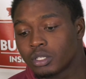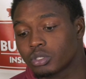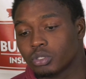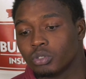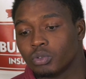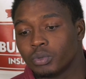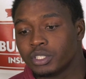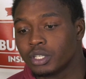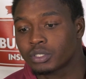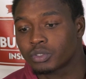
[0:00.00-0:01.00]
So we
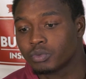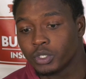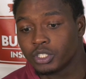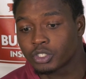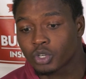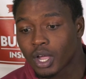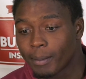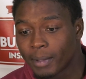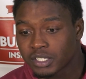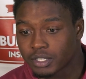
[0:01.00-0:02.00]
just try our
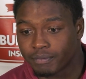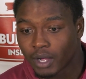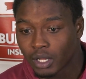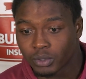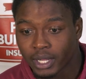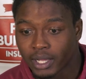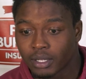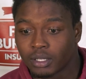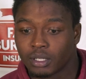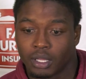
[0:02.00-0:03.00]
best to follow
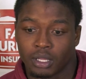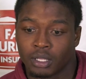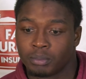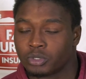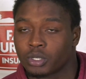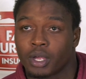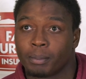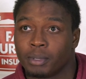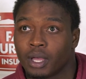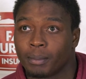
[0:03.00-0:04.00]
that and try
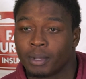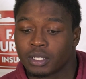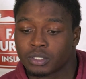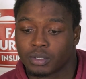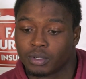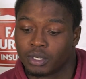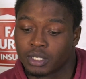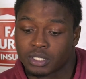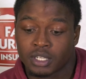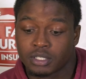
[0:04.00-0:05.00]
and be our best, and
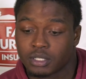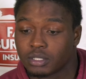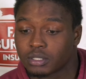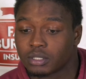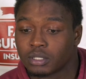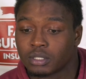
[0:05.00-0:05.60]
that's excellence.